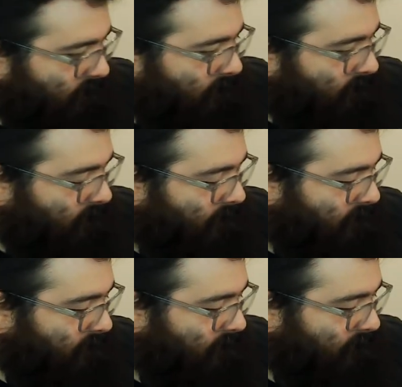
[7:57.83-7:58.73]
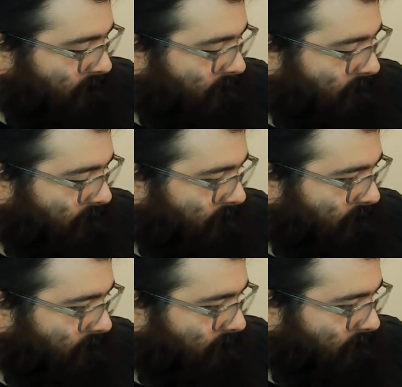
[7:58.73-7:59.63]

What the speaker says: [no speech]